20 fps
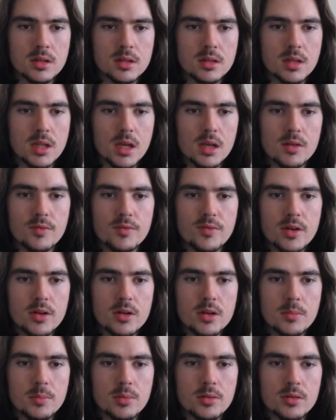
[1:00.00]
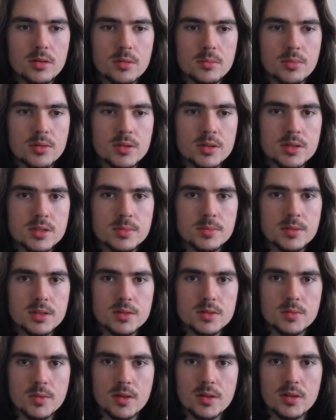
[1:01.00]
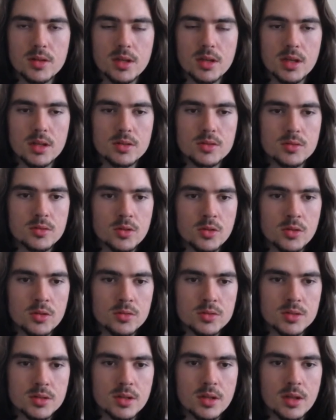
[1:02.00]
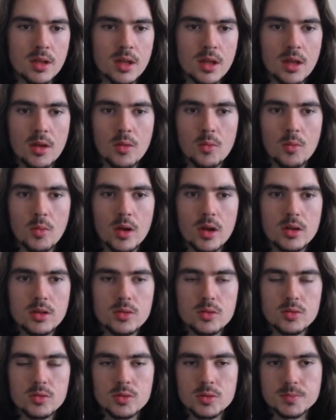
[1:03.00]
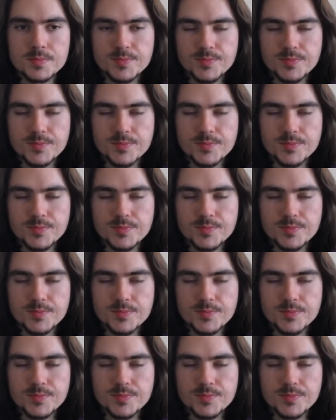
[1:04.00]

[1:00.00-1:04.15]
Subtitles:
there are very important principles once again to note, where you